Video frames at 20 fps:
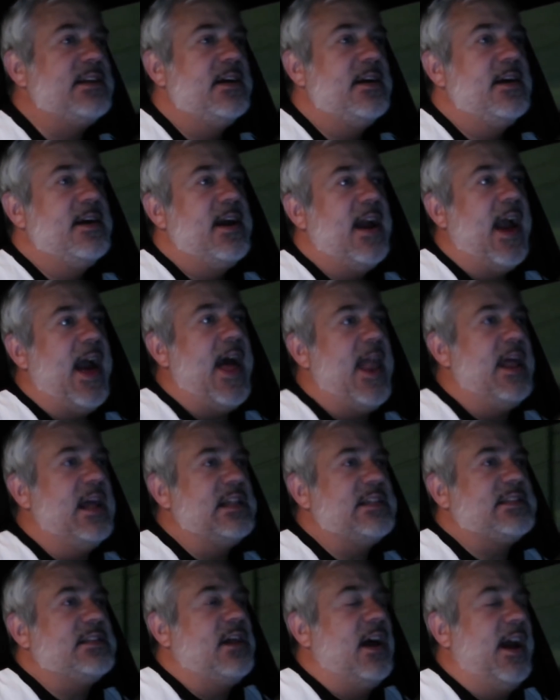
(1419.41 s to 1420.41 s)
and
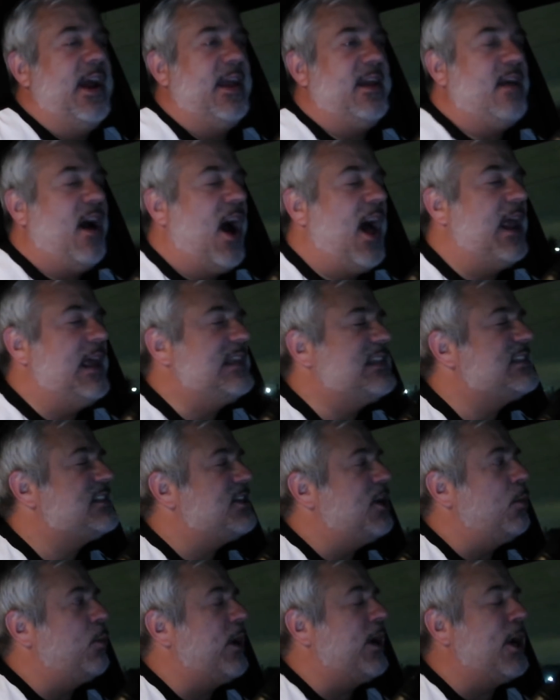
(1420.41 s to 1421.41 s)
it's like, God, it's
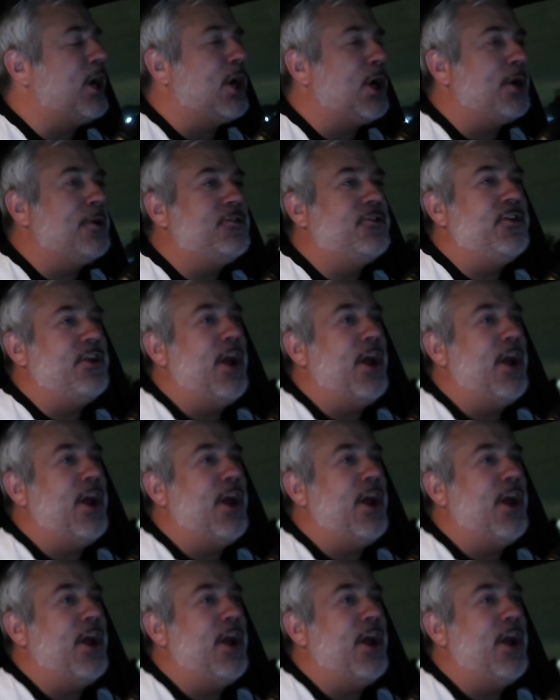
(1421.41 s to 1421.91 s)
so weird.